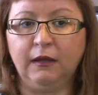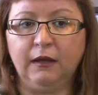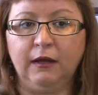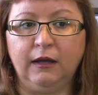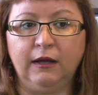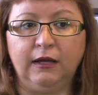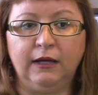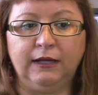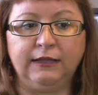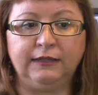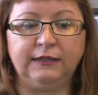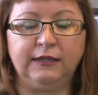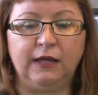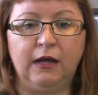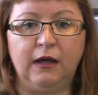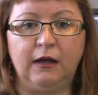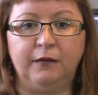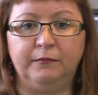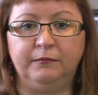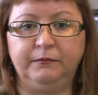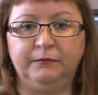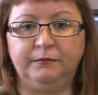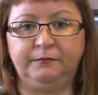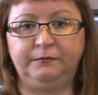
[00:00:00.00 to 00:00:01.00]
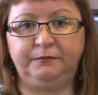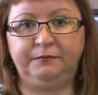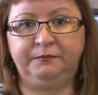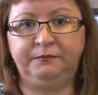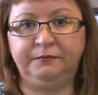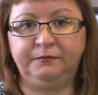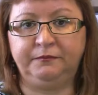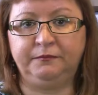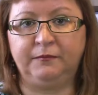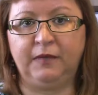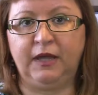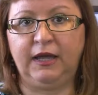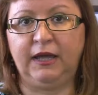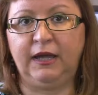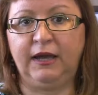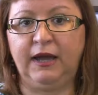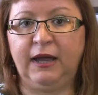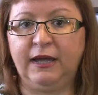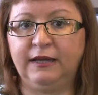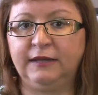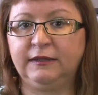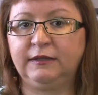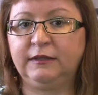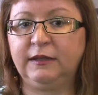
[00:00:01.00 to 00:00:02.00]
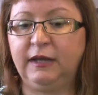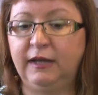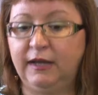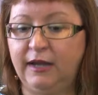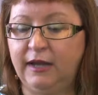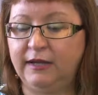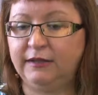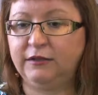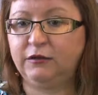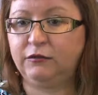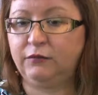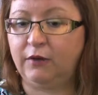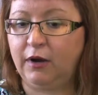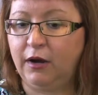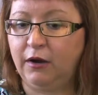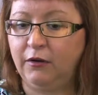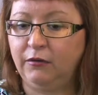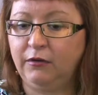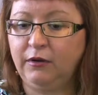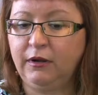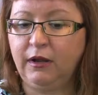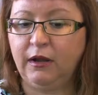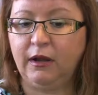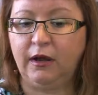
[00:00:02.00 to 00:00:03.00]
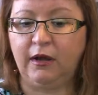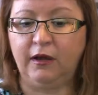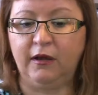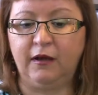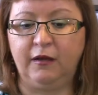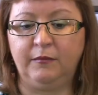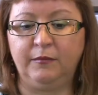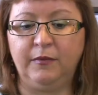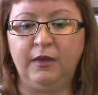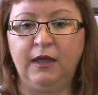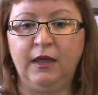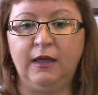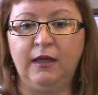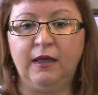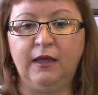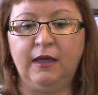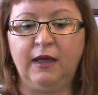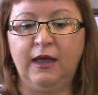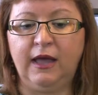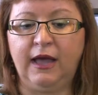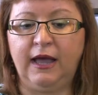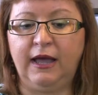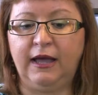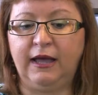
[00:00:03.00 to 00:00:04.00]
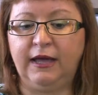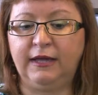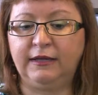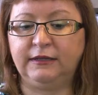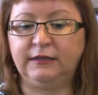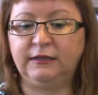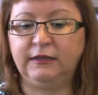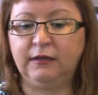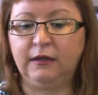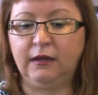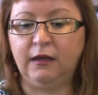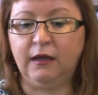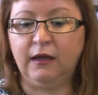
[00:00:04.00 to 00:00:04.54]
And it has grown, and